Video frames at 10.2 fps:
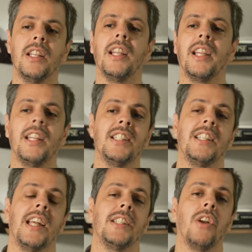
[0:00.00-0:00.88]
he
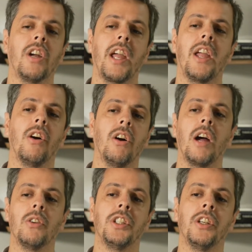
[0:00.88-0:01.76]
says, okay,
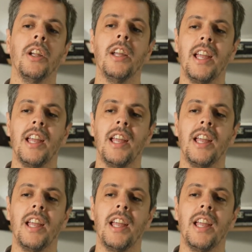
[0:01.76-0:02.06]
Holhauser